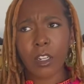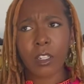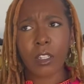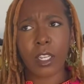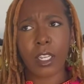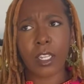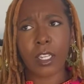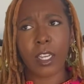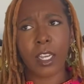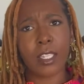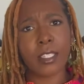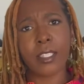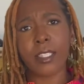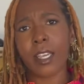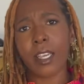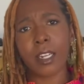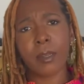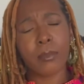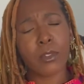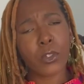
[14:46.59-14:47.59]
Like I said,
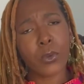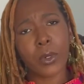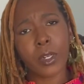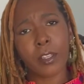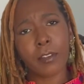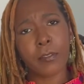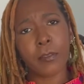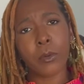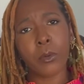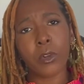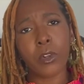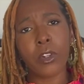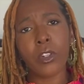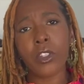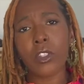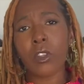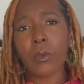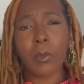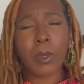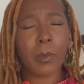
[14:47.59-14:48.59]
I'm 24,
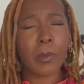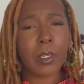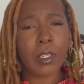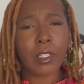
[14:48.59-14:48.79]
so maybe